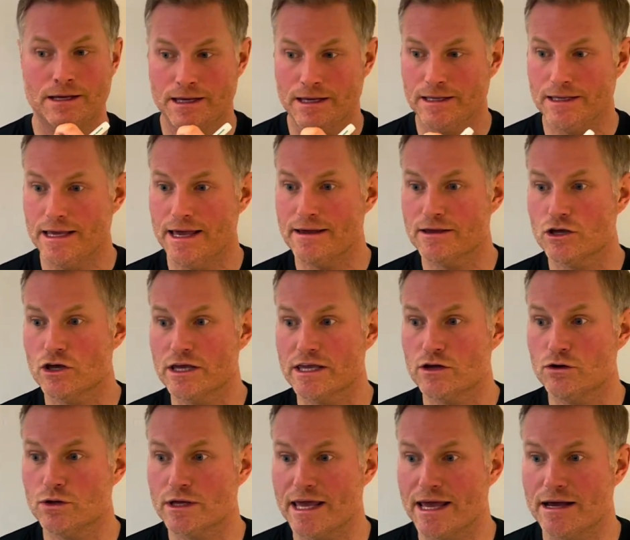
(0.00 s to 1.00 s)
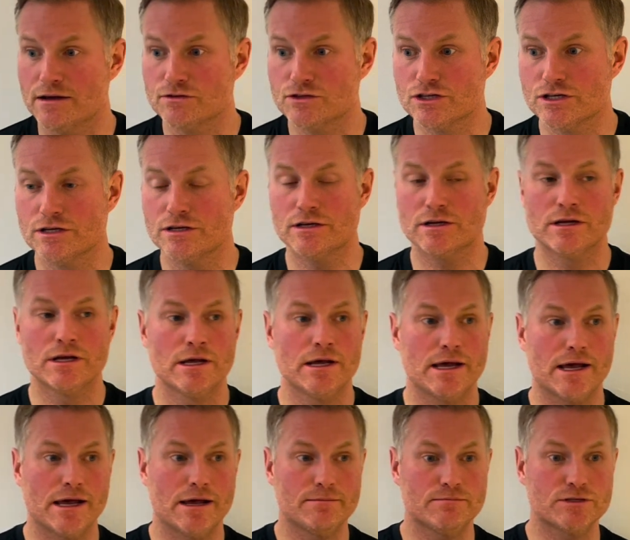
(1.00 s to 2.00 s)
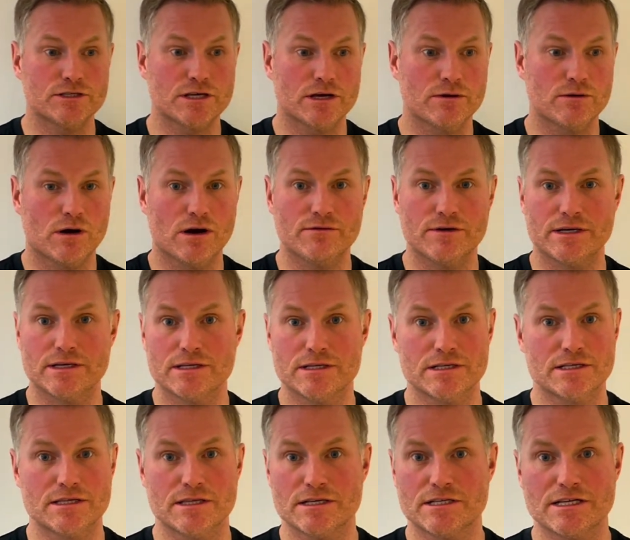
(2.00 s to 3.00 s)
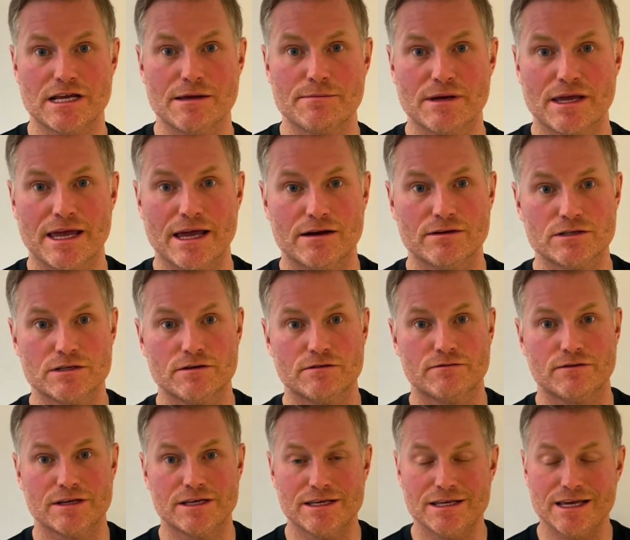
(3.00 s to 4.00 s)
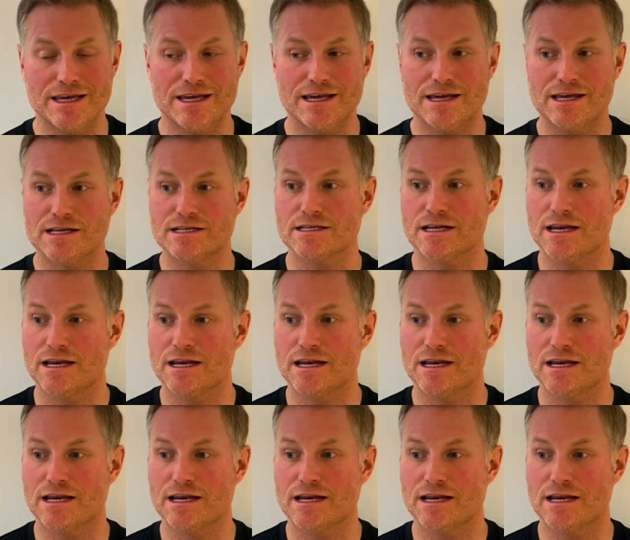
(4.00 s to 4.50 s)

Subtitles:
Yeah, get a good accountant. So I've had the same accountant for years.